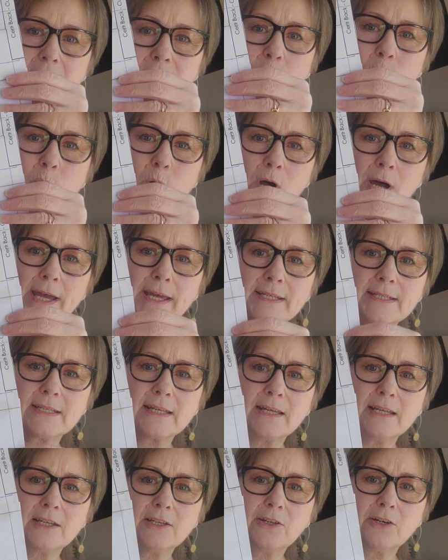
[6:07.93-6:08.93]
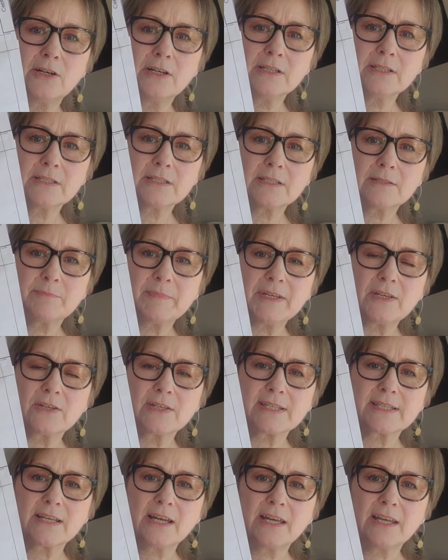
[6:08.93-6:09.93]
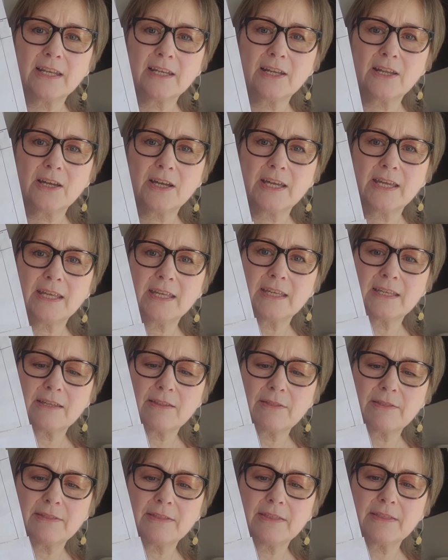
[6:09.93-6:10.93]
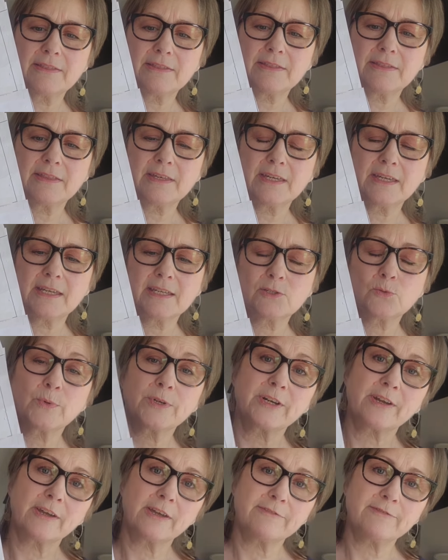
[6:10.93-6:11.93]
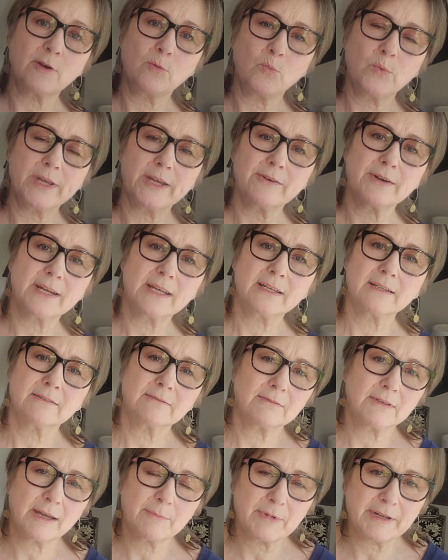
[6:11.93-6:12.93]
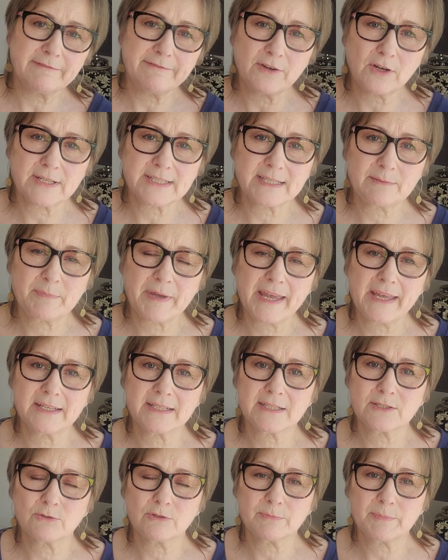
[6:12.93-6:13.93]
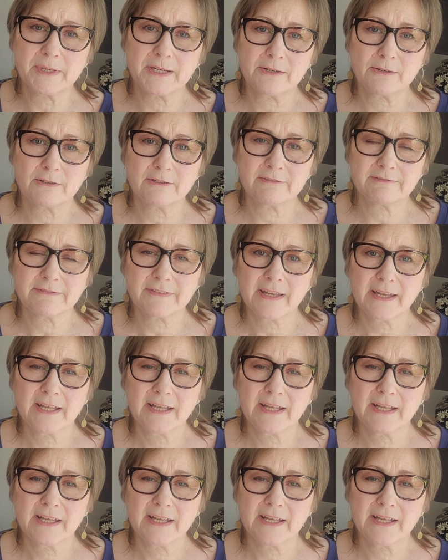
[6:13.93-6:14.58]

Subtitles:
Quite a lot, because I like things if I'm wearing like my Foxy pants or a pair of